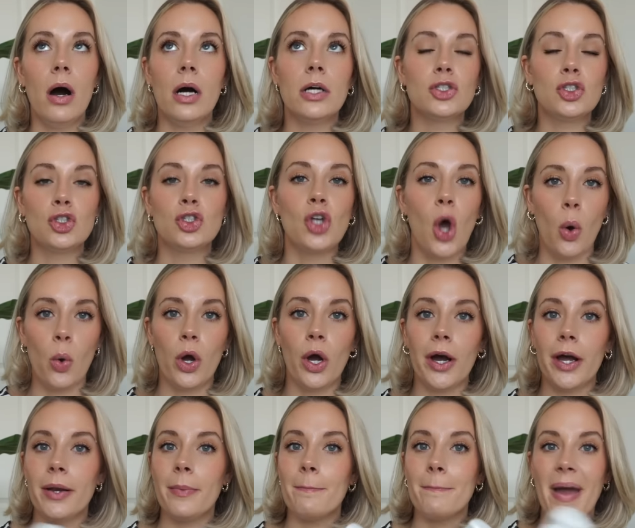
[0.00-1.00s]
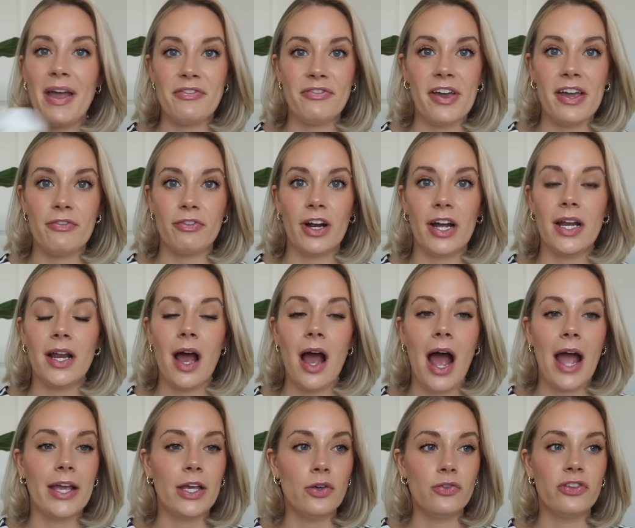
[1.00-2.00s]
so good my favorite
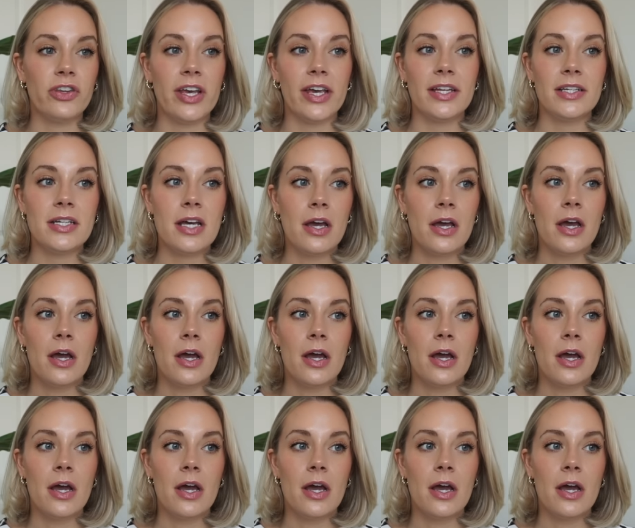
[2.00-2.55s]
i use it